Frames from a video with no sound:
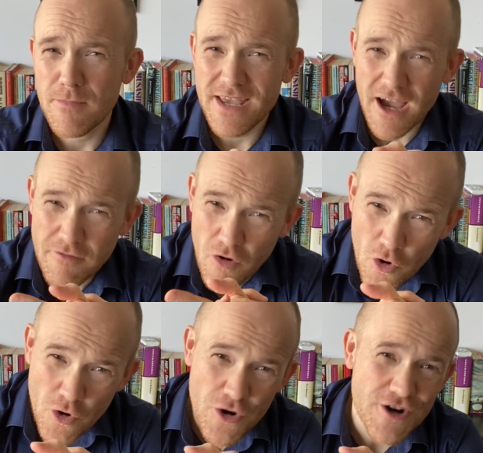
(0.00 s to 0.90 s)
I've
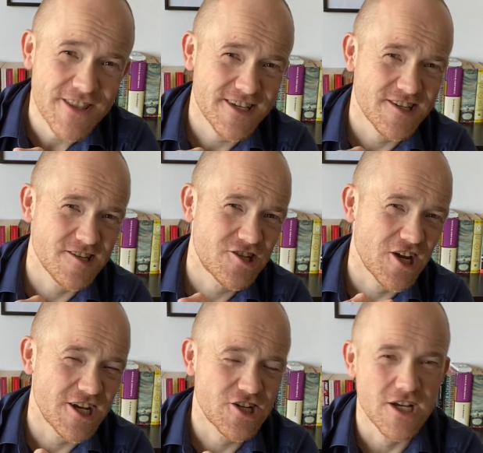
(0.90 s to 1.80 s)
heard this is
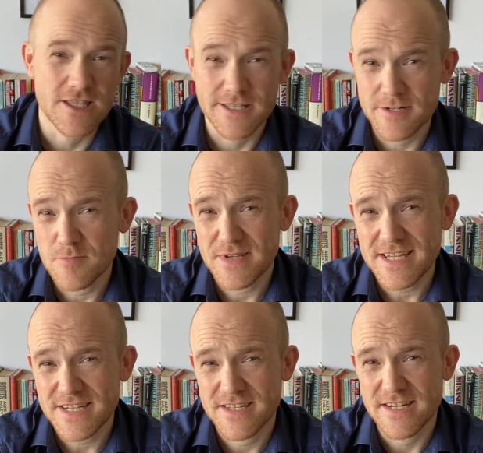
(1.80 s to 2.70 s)
changing a little
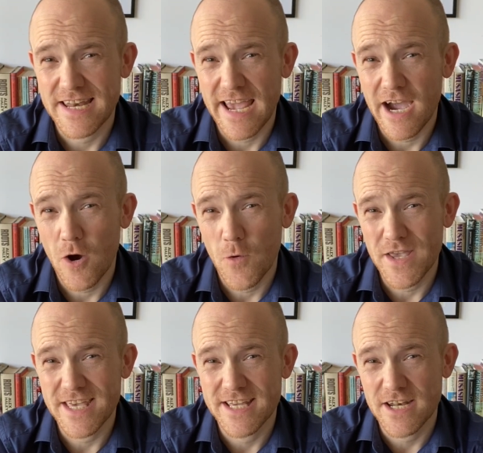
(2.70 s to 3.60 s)
bit now
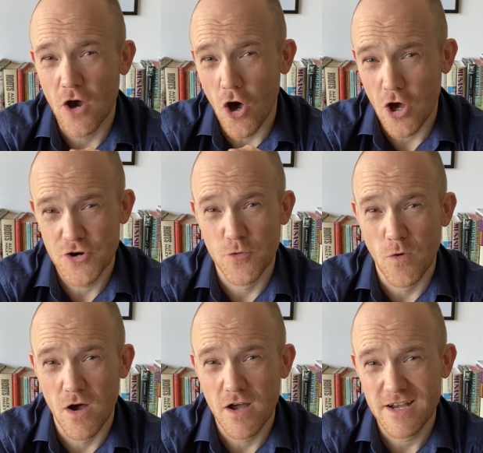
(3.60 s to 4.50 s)
in
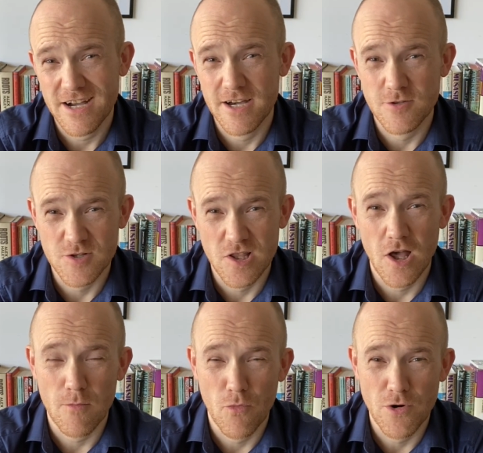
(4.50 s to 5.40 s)
Ottawa. There's a
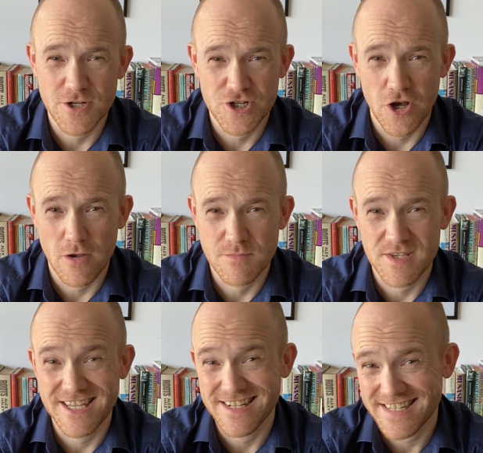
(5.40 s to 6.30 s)
lot more jobs
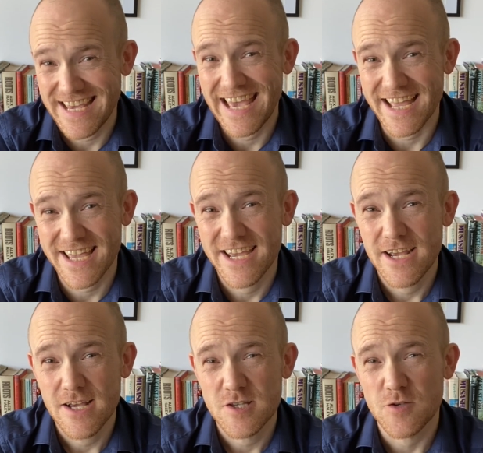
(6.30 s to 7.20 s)
in tech.
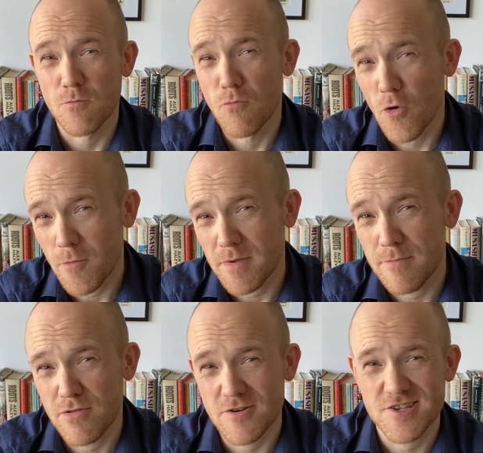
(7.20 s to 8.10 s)
So more
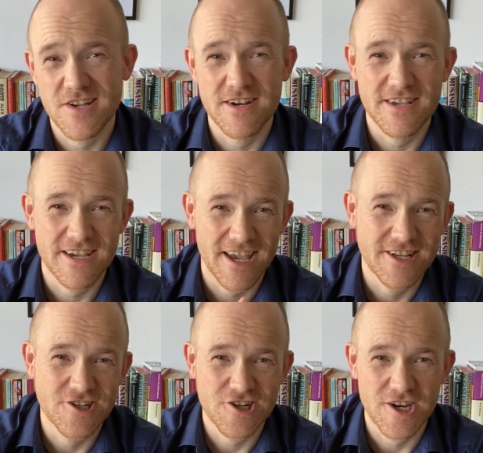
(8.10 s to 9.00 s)
people are studying
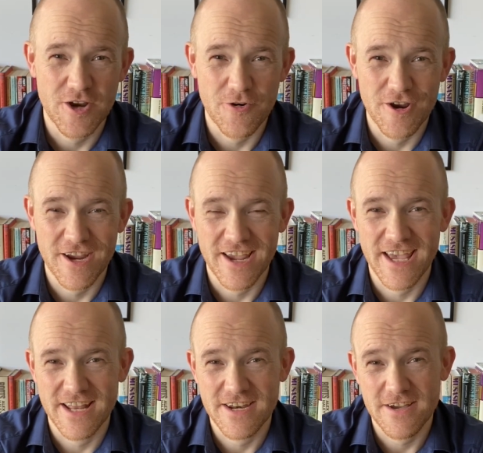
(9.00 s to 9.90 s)
engineering
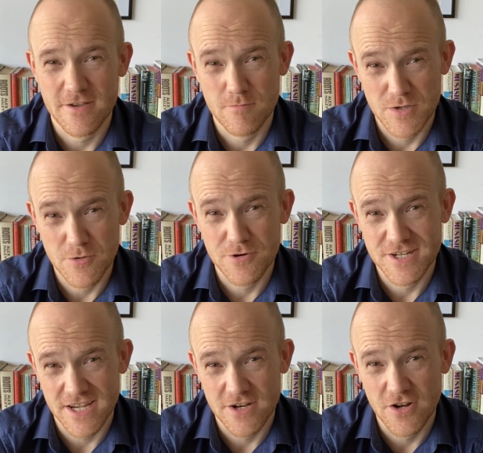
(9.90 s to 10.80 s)
and computer
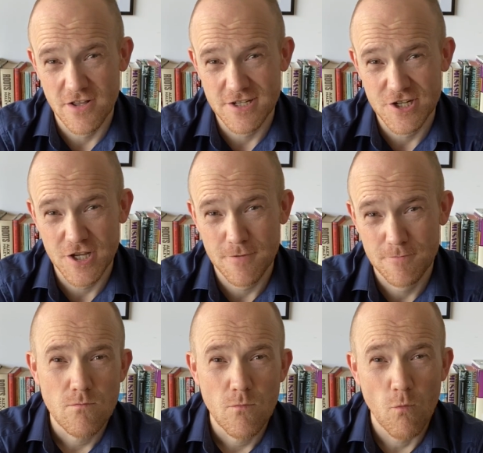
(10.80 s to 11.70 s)
technology.
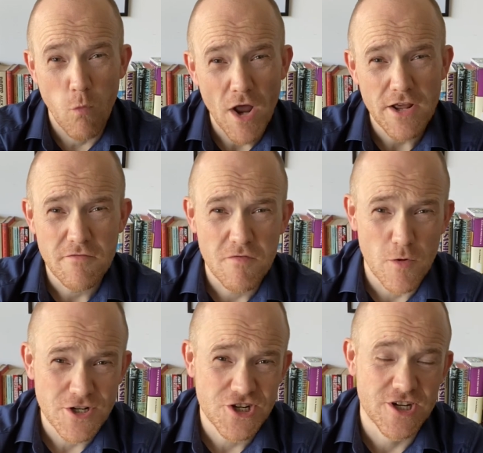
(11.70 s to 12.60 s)
One
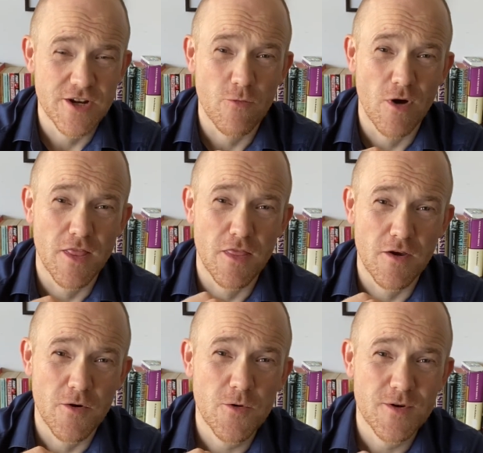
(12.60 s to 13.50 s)
unfortunate one,
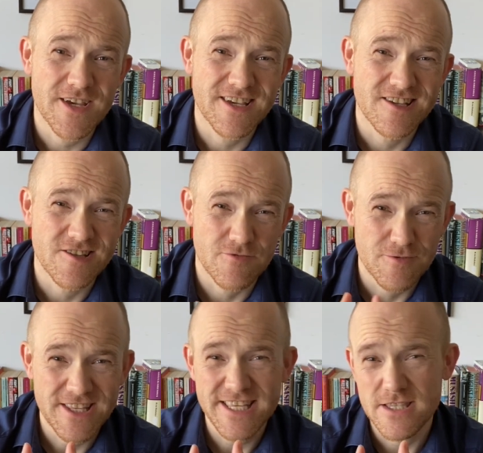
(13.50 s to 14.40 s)
though, is
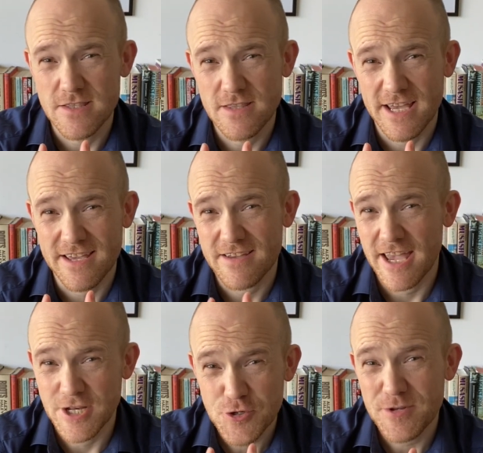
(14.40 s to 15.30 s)
really like
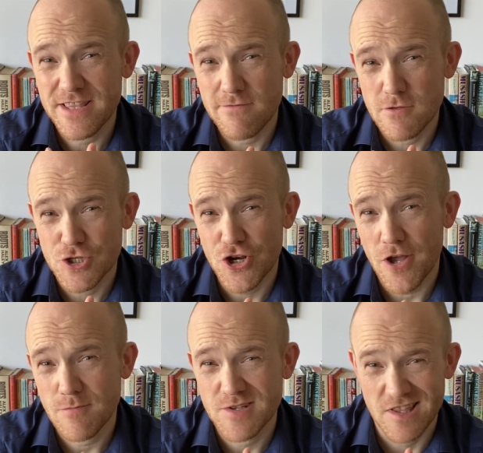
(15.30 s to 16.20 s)
entry-level
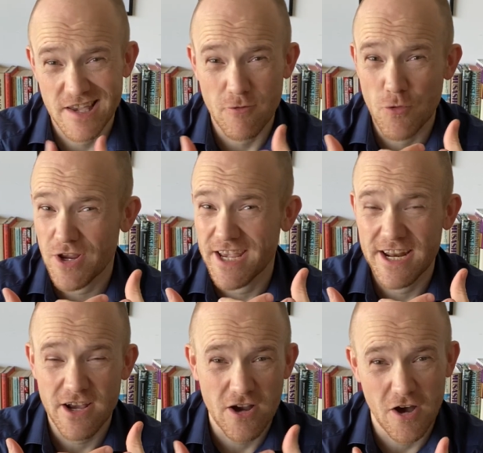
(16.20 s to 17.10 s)
jobs, like working in
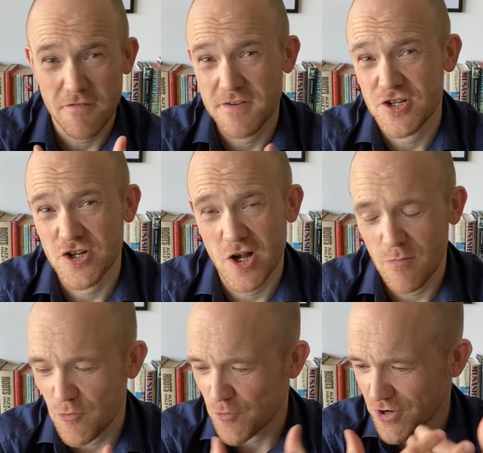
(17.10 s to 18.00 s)
a coffee
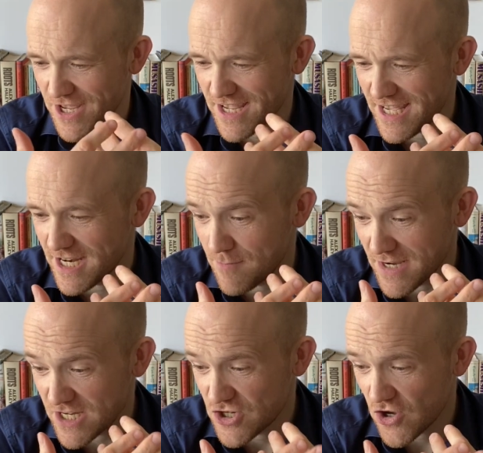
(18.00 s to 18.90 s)
shop, working in a
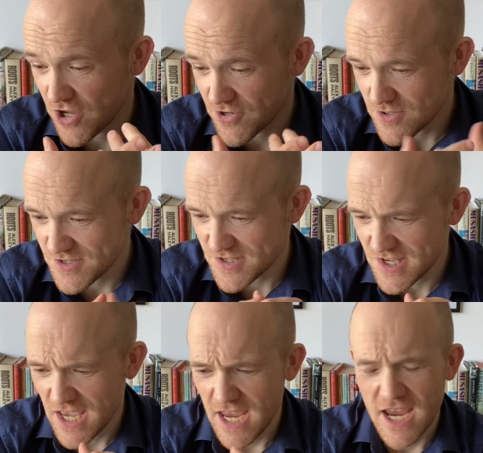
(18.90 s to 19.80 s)
McDonald's,
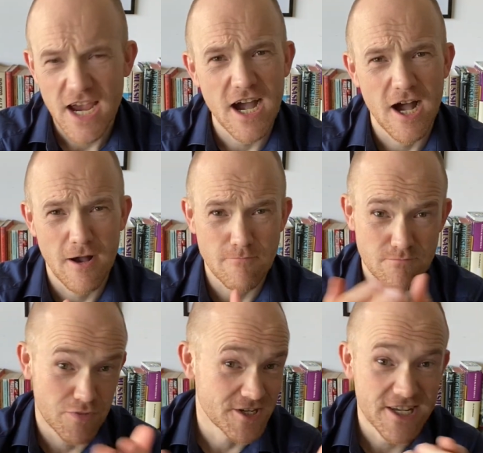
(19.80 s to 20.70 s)

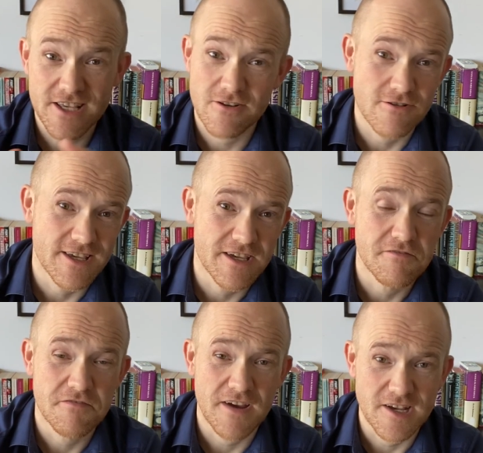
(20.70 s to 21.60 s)
particularly in
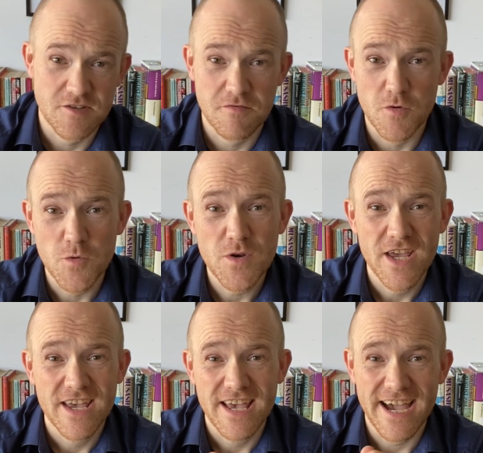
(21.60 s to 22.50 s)
fast food.
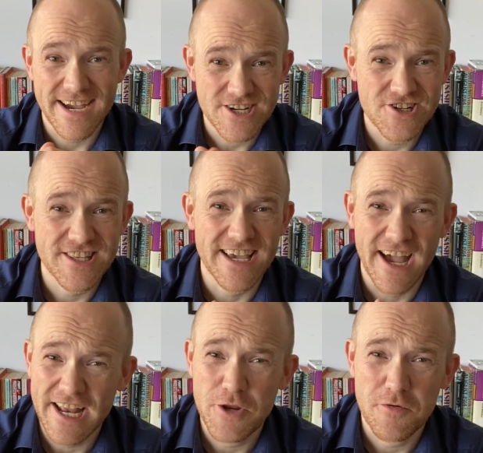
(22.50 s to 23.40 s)
Actually,
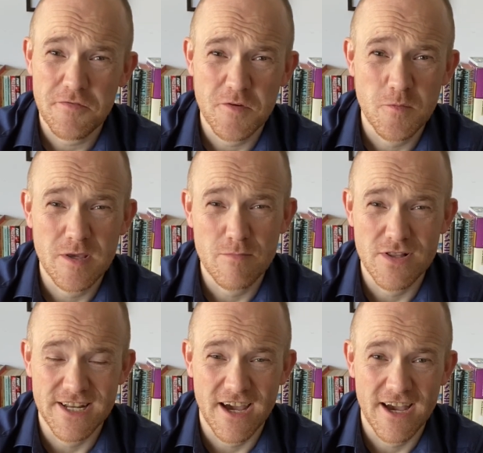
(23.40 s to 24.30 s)
I knew a few people
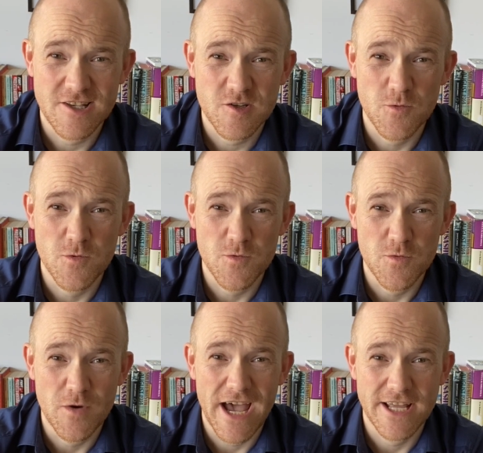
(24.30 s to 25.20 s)
in high school who
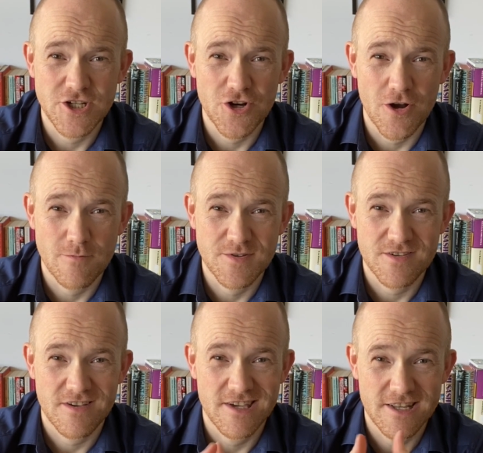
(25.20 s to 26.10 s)
had jobs
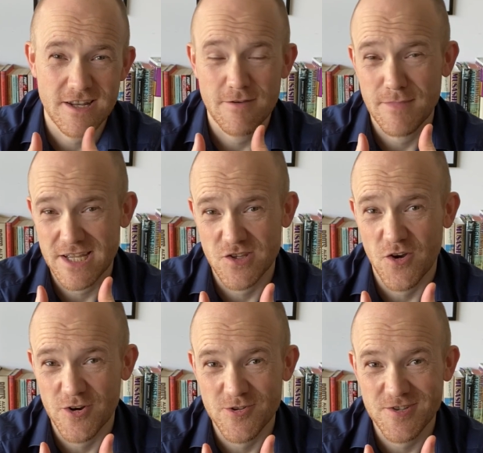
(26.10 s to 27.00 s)
in
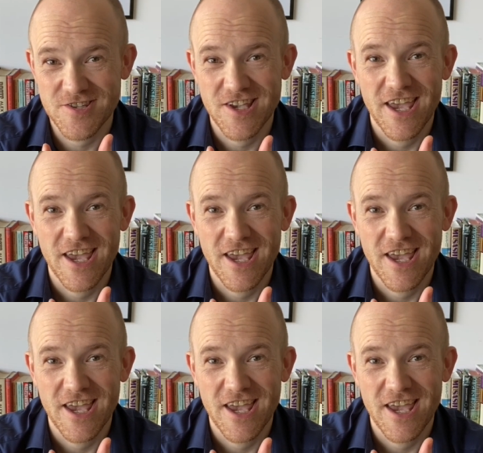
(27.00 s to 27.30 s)
McDonald's